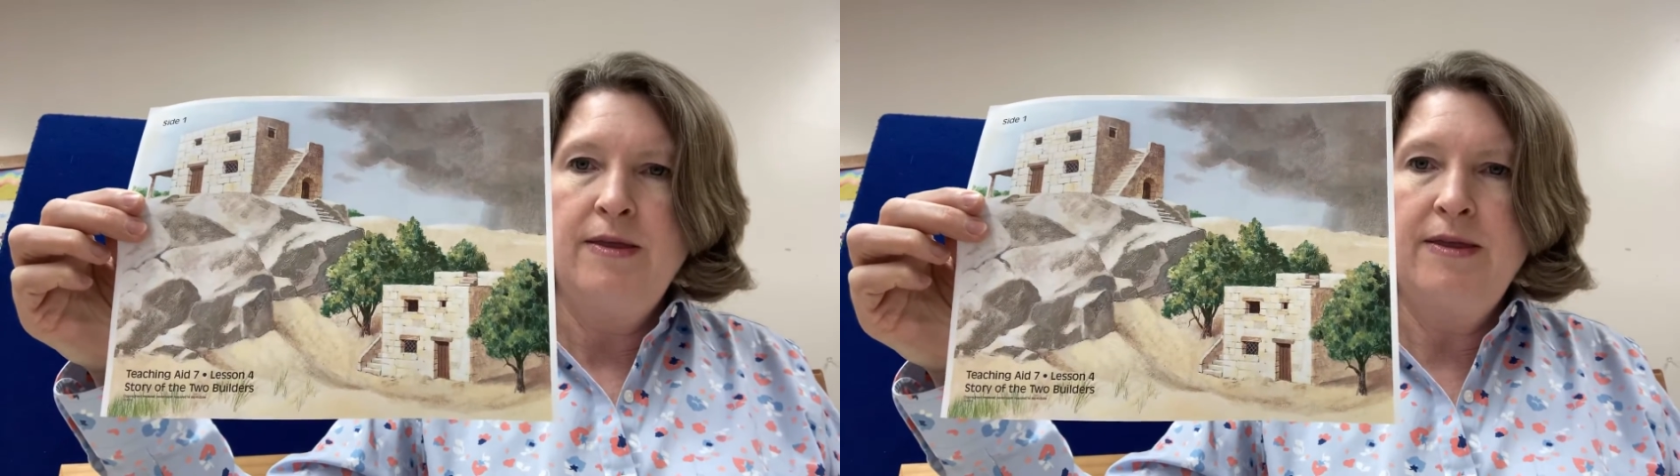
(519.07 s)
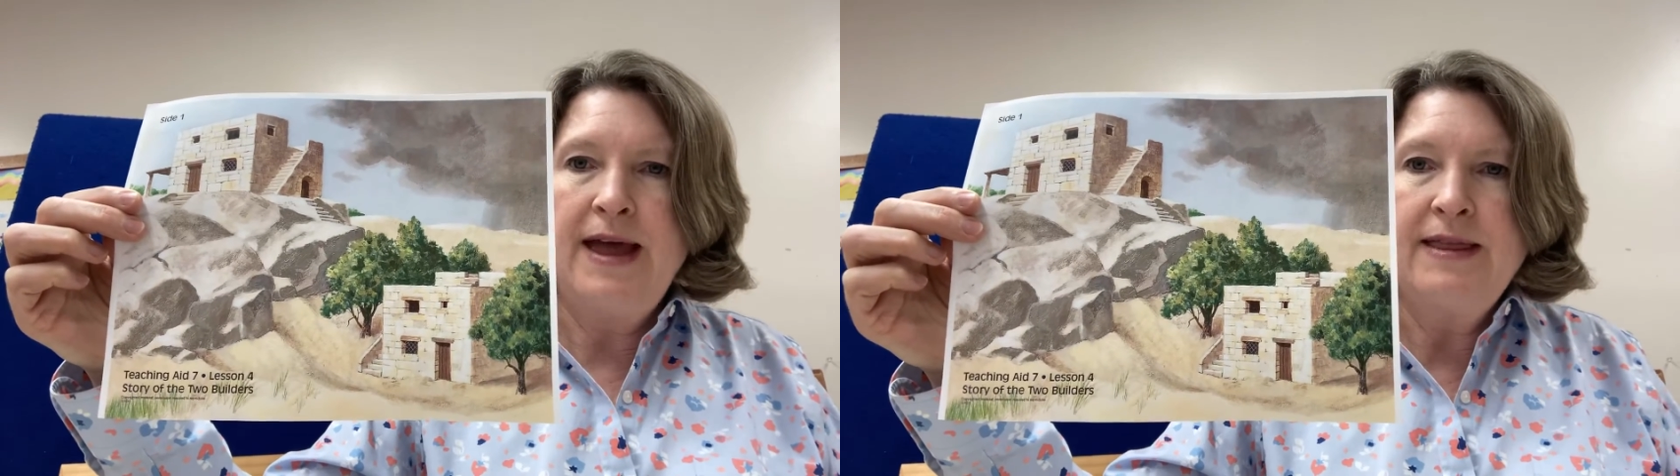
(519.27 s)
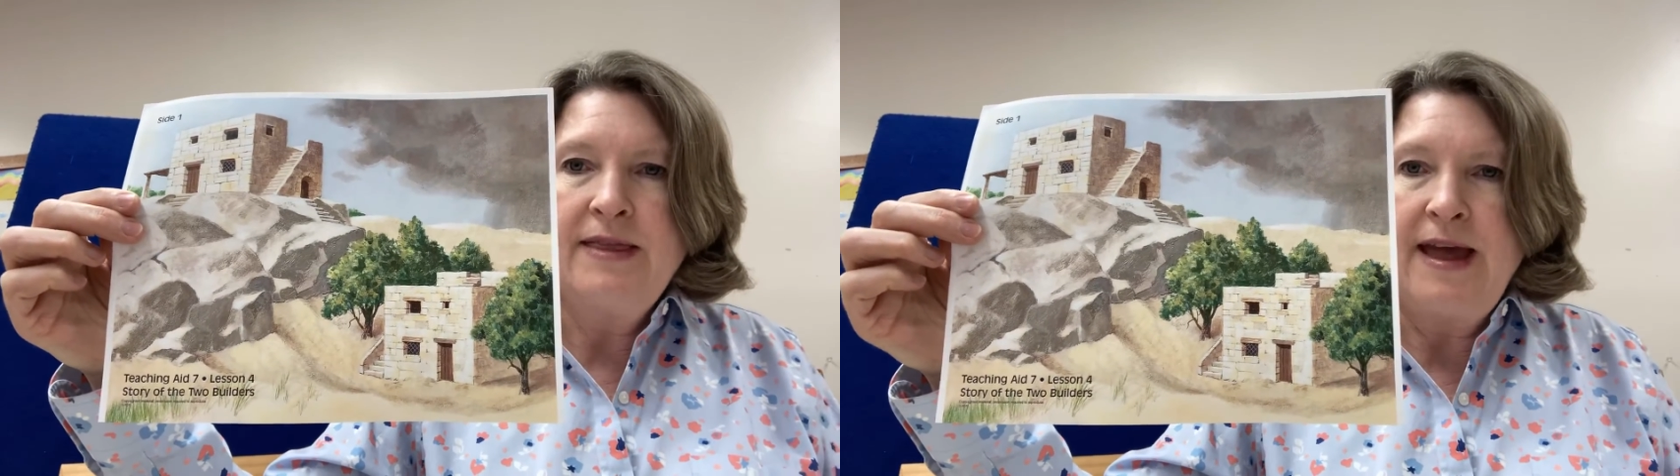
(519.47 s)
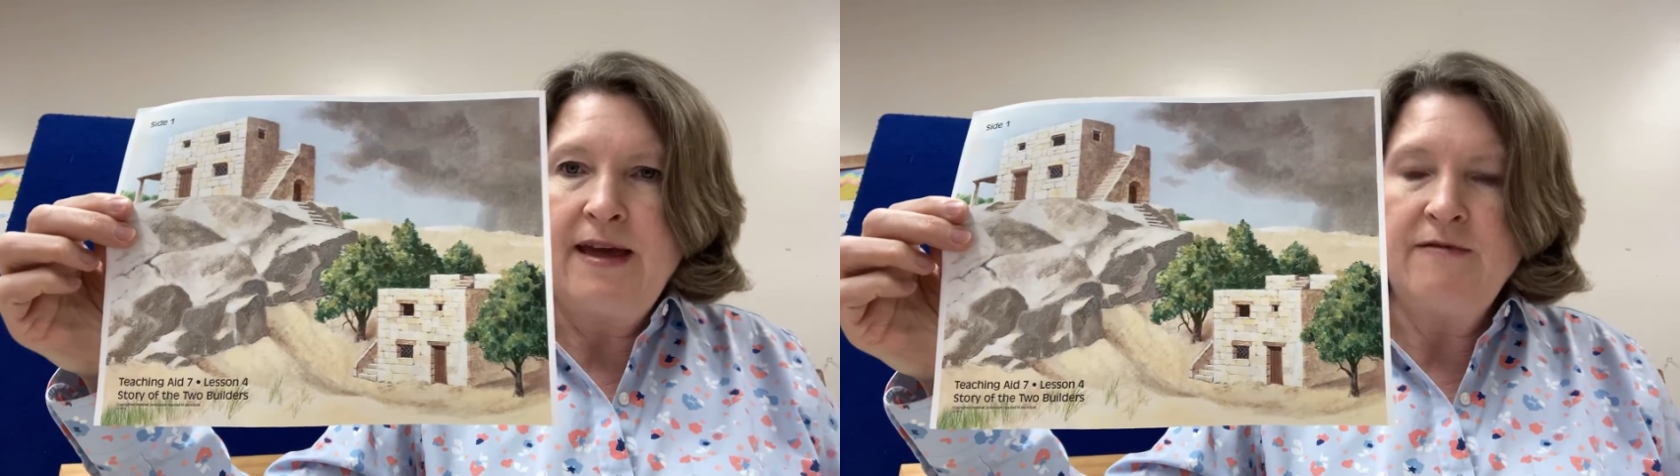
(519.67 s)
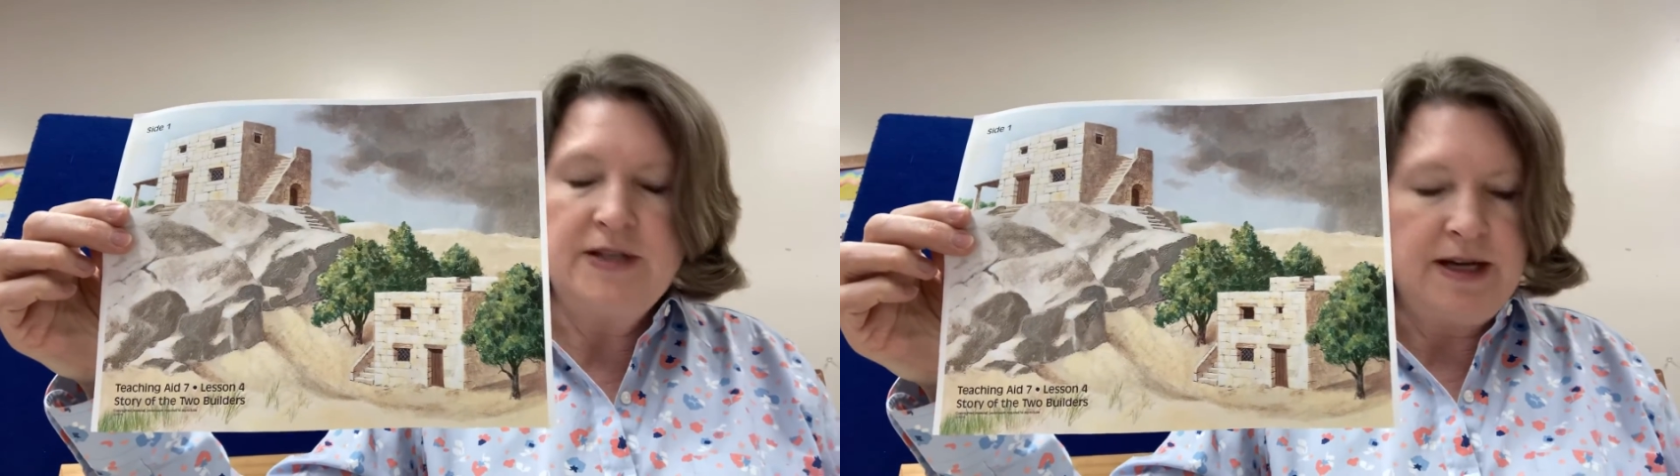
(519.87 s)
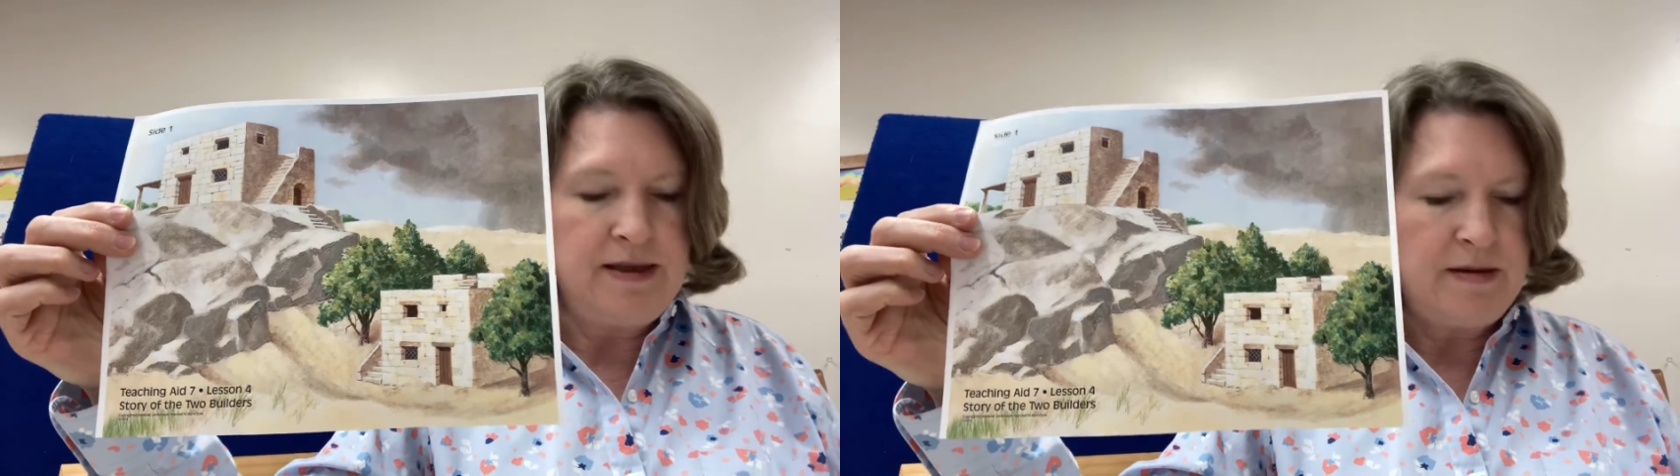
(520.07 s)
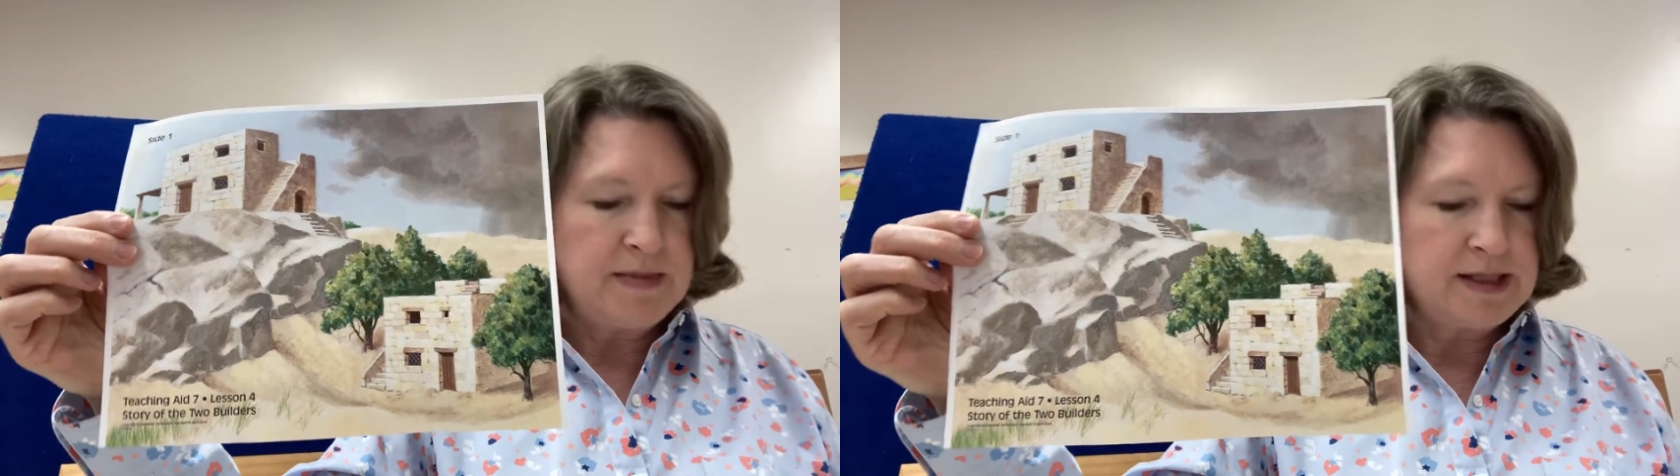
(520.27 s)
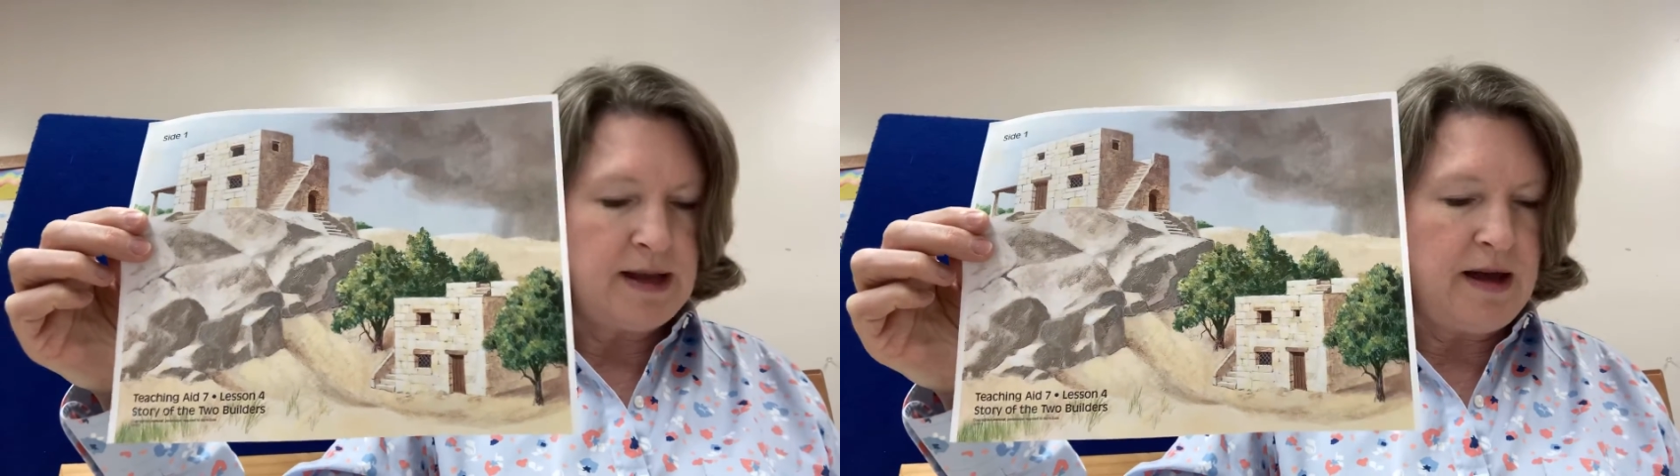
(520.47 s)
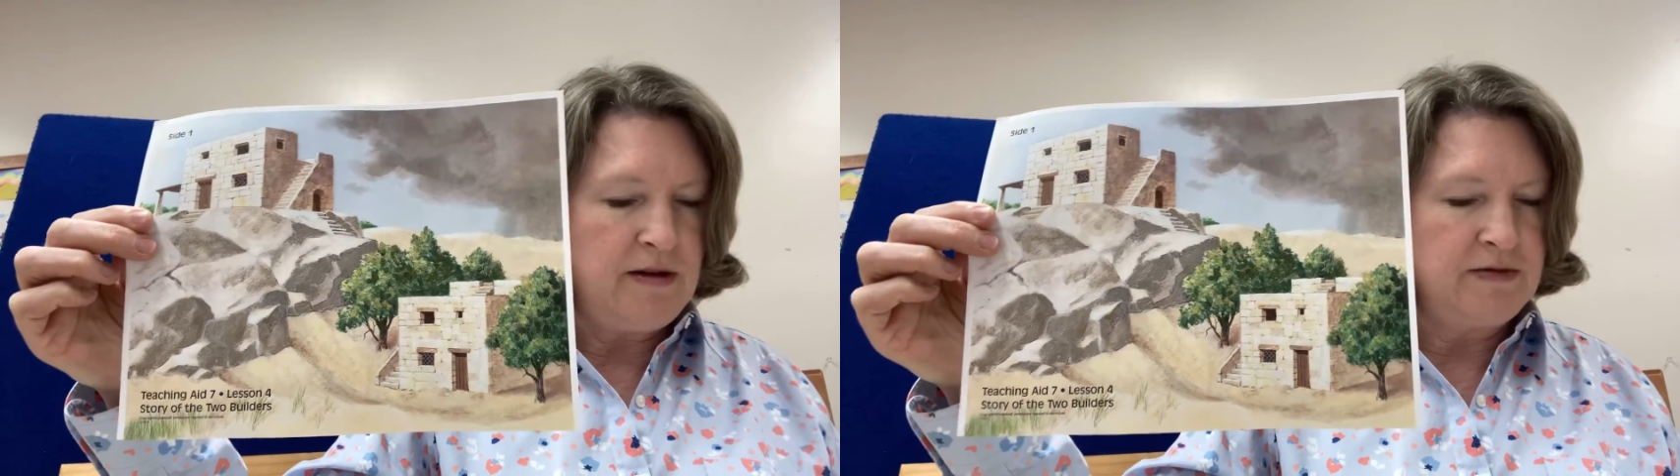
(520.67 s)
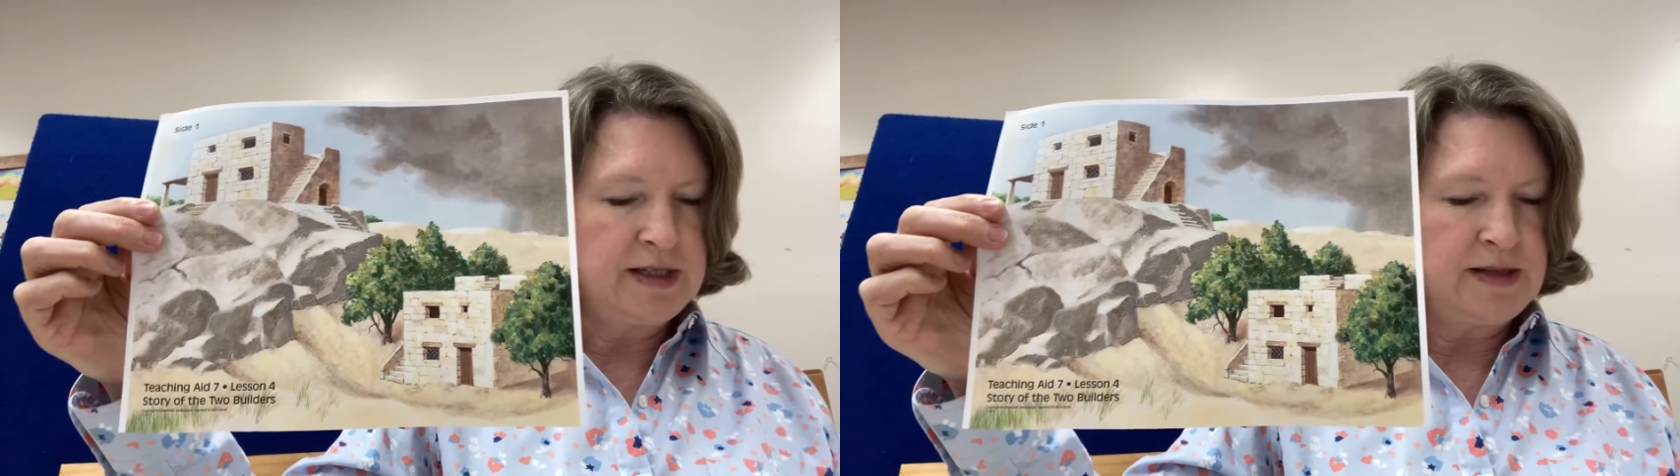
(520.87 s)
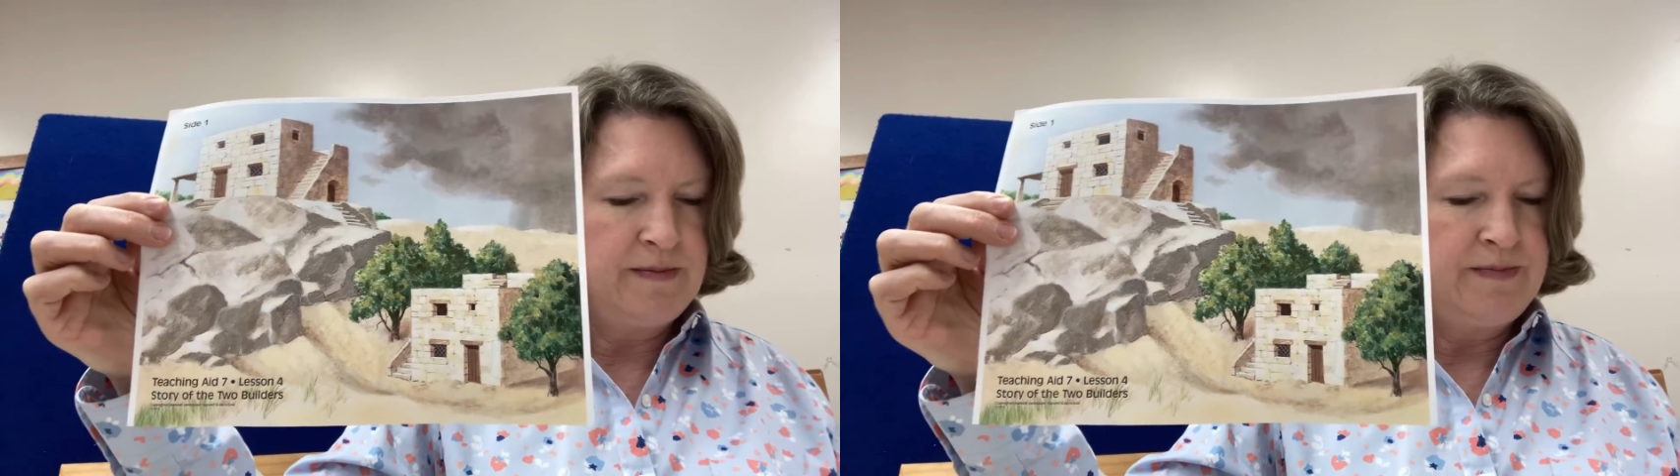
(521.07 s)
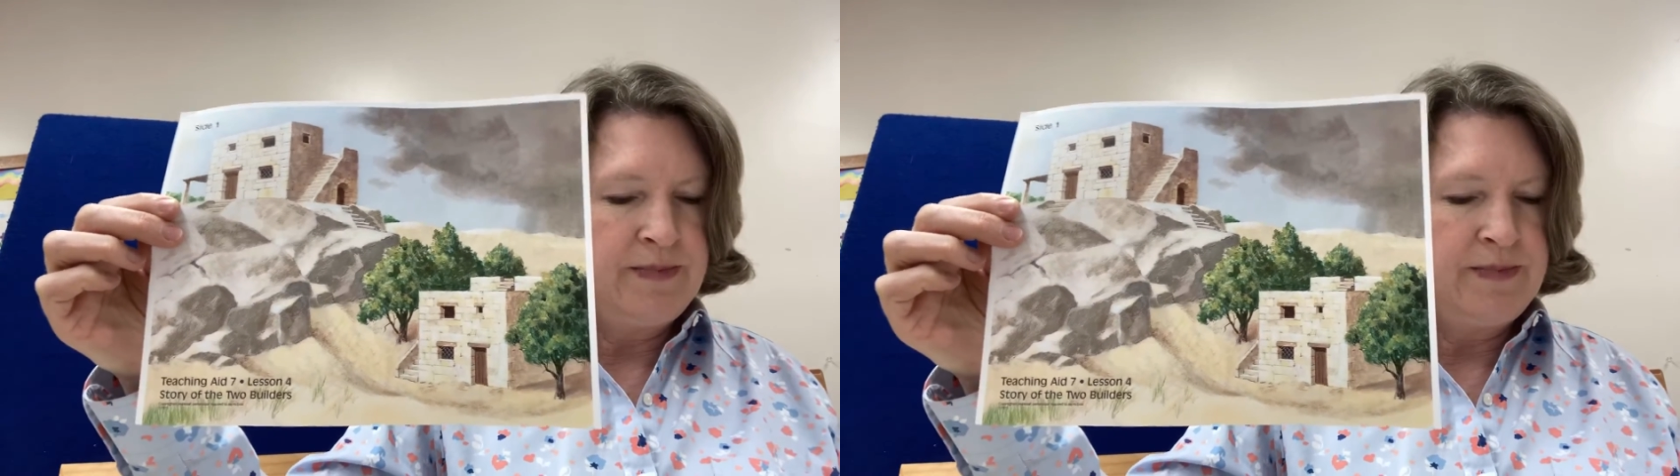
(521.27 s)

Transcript: that they have done themselves.